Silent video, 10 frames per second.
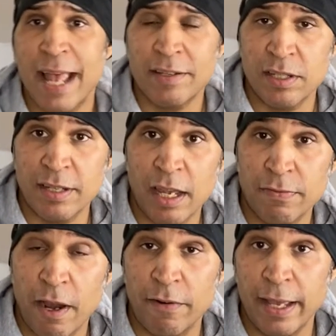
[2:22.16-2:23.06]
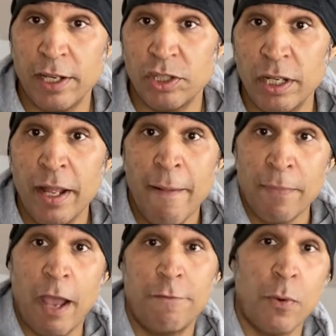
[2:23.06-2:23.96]
exercise variation.
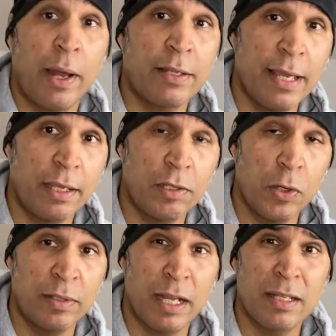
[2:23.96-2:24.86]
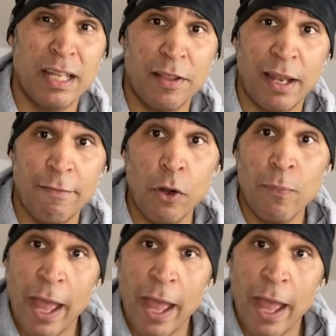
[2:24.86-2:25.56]
Now if you want to take it to another level,